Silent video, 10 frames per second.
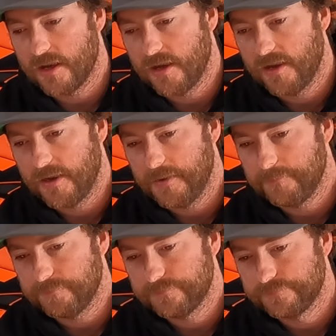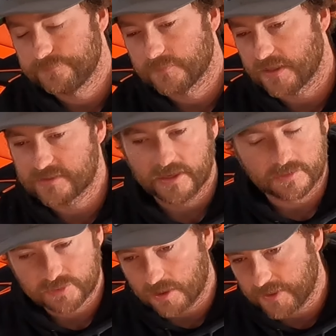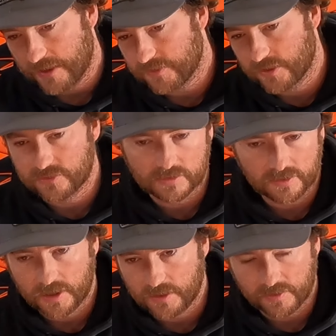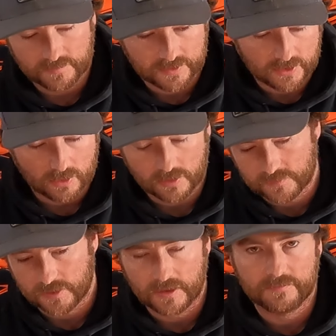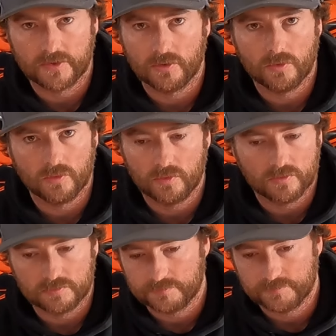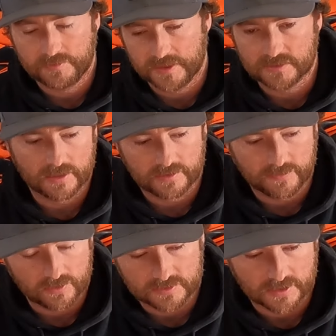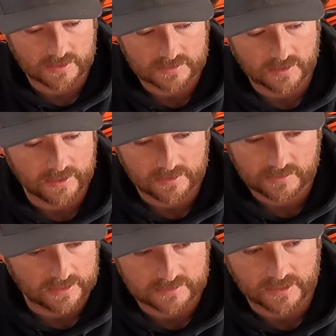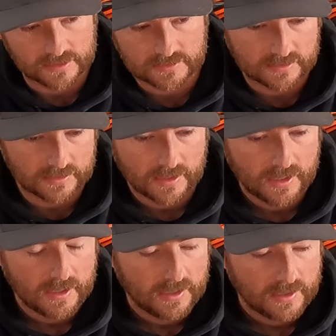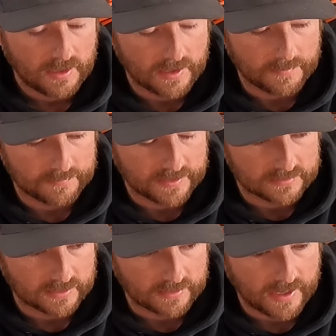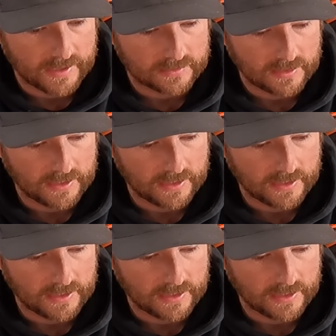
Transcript: Um, like I said, I'll probably have another, uh, a video of a, a, few things I like, a few things I dislike. Like I said, it, um, things like that.